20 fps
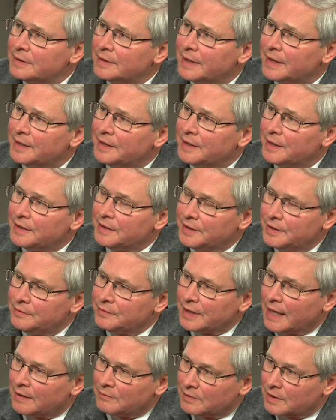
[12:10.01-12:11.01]
and then
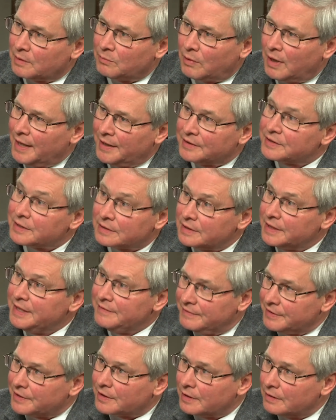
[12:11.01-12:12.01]
you're not required to
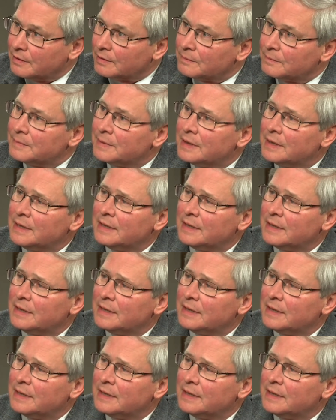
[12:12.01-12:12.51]
leave your home.